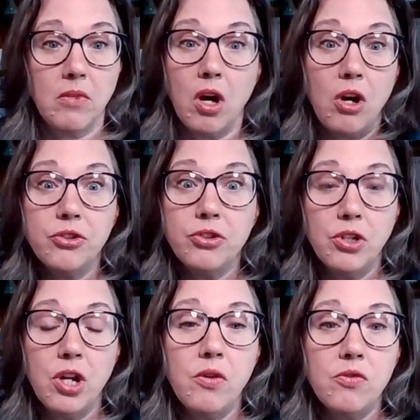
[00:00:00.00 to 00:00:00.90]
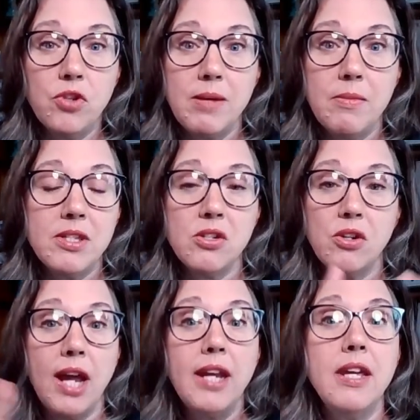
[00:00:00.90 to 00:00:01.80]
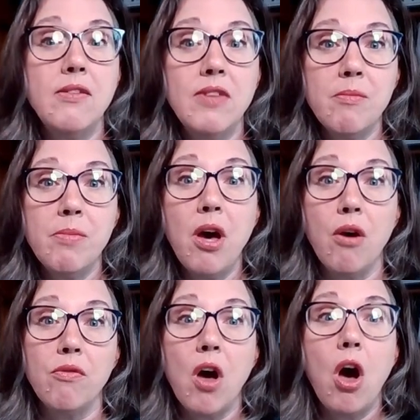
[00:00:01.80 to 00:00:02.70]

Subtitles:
alternative treatments, or any of the above,